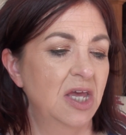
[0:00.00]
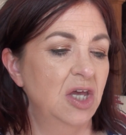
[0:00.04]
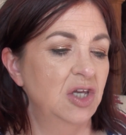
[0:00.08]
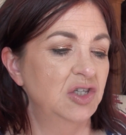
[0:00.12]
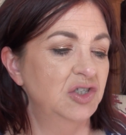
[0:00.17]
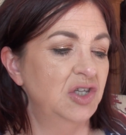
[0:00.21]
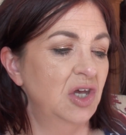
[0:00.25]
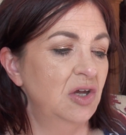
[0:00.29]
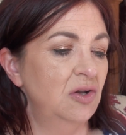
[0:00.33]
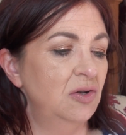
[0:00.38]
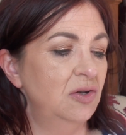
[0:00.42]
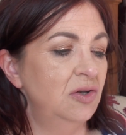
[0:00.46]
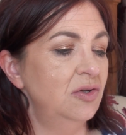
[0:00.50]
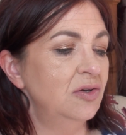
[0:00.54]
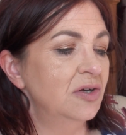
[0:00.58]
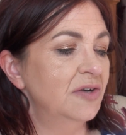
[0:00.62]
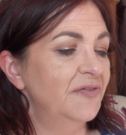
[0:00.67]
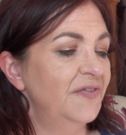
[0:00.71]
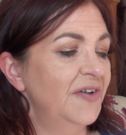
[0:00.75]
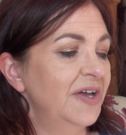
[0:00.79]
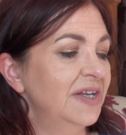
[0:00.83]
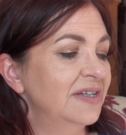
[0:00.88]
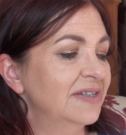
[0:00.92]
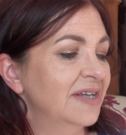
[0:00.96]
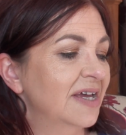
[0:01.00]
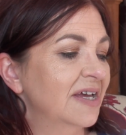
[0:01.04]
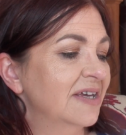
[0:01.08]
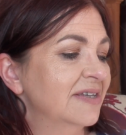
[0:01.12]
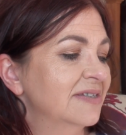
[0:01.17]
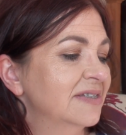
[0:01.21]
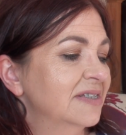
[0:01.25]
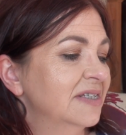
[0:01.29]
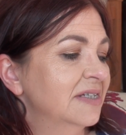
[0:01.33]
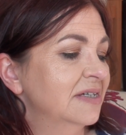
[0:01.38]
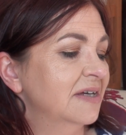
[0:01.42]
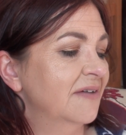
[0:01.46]
So Look
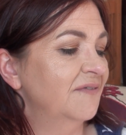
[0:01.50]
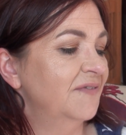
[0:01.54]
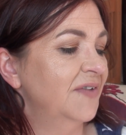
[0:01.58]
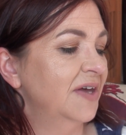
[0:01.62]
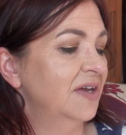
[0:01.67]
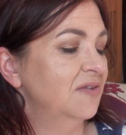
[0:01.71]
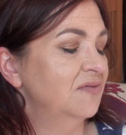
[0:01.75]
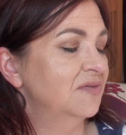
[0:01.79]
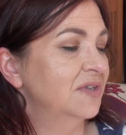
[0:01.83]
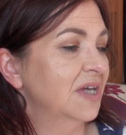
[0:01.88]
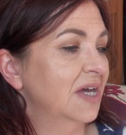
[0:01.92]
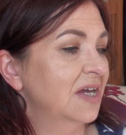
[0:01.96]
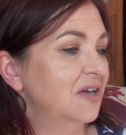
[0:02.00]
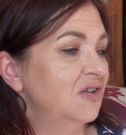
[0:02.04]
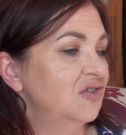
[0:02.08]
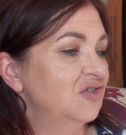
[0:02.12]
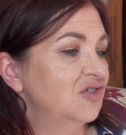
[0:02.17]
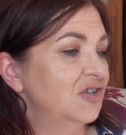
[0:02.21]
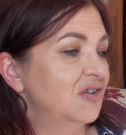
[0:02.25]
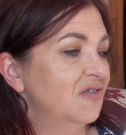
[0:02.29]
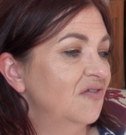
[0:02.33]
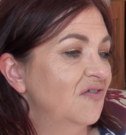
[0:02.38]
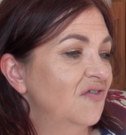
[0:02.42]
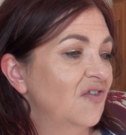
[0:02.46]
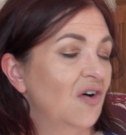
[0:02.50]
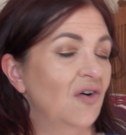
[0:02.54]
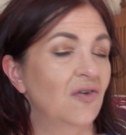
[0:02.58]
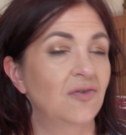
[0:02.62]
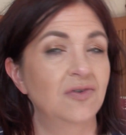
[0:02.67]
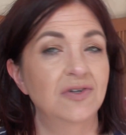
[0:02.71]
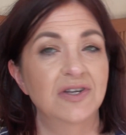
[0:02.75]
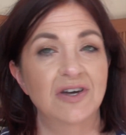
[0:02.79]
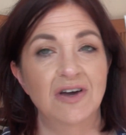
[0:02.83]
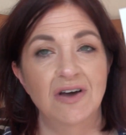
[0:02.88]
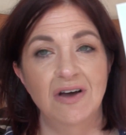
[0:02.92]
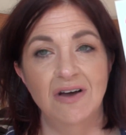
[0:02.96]
Fantastic Foundation
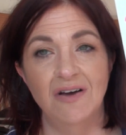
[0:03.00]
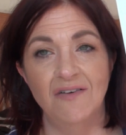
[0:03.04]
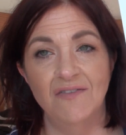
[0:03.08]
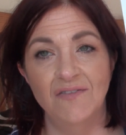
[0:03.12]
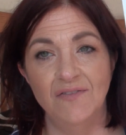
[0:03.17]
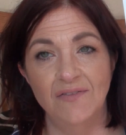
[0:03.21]
Finder